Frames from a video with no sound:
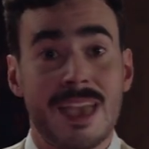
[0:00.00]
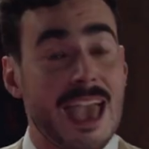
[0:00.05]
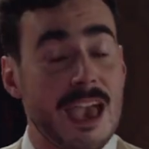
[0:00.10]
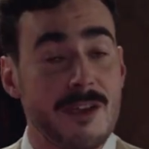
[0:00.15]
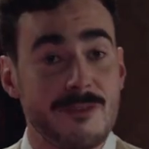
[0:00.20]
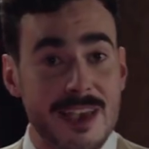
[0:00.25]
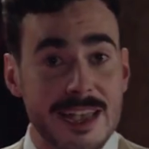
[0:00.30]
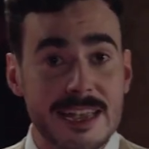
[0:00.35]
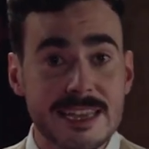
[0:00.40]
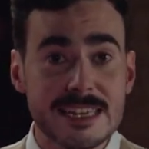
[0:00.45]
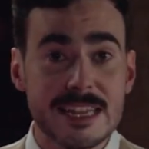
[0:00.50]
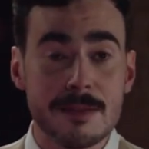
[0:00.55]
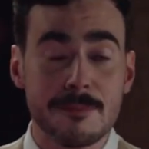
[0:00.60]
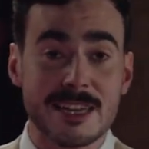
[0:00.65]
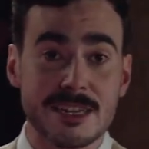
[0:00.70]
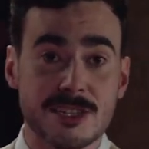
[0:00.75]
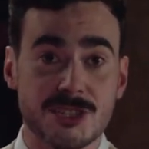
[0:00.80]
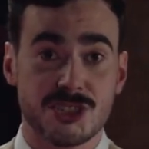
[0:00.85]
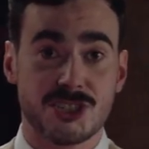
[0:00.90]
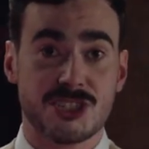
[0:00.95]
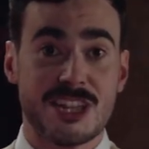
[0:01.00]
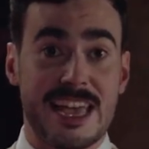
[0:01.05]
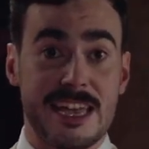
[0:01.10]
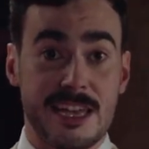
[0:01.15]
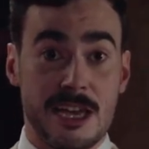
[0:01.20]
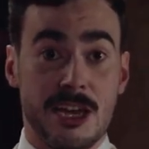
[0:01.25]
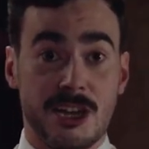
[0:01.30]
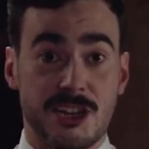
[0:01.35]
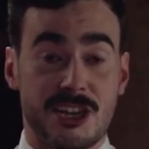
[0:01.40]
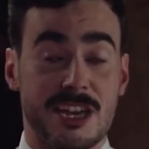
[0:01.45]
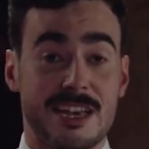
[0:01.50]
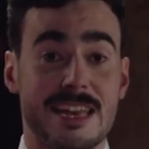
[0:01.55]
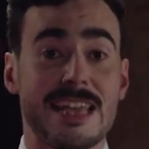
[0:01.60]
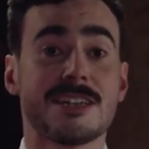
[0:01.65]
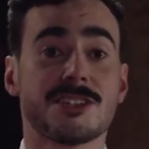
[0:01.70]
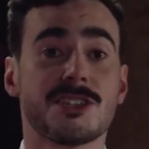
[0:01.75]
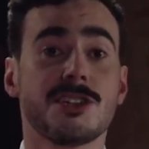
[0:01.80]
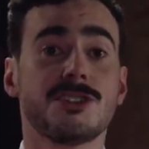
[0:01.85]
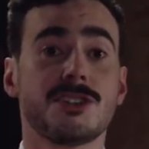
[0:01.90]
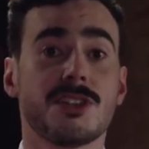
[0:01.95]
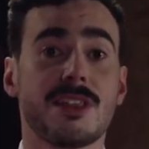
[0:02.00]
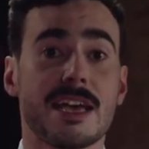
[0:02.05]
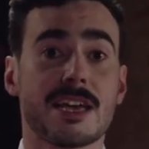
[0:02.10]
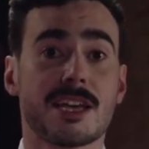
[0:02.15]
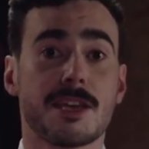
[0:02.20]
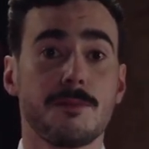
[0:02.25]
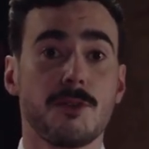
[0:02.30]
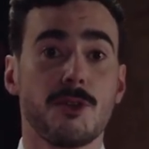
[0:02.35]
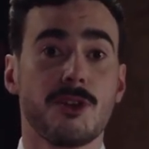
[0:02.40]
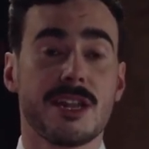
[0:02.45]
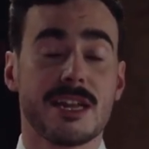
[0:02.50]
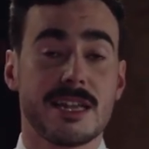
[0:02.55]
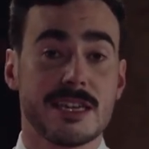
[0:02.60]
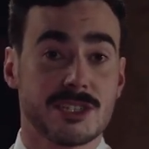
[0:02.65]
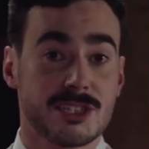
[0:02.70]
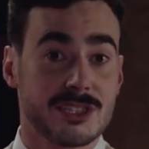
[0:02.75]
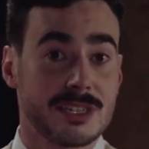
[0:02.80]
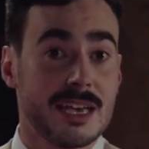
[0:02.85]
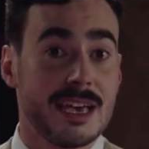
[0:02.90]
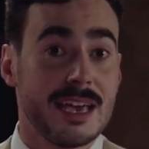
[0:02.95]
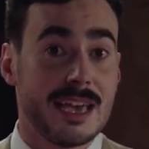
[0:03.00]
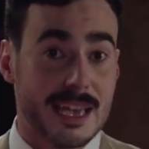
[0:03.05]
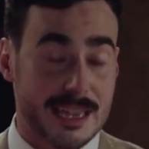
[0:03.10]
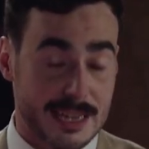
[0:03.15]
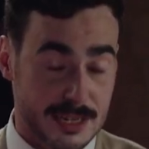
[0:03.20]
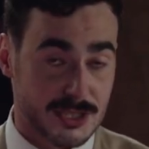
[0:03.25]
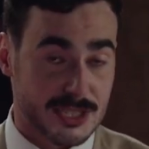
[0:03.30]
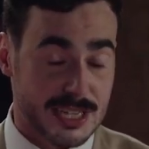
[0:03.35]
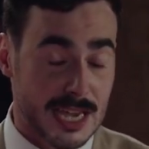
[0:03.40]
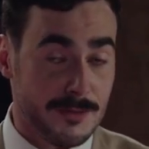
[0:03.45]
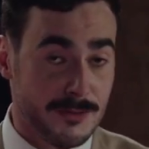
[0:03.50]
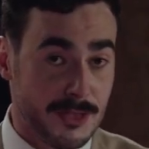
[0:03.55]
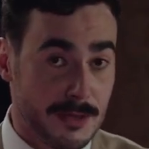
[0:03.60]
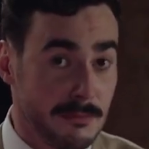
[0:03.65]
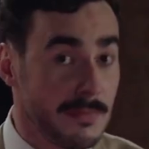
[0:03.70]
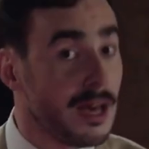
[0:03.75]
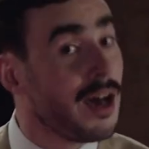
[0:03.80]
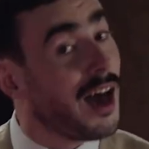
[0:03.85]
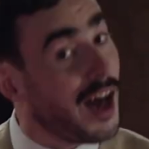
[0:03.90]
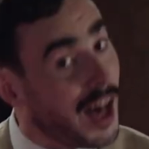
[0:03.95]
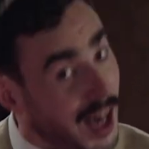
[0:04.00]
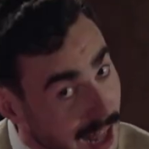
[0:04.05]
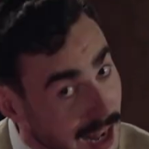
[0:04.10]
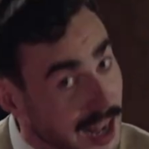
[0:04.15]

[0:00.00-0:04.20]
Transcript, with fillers: If academics stay connected to their communities, it can save them a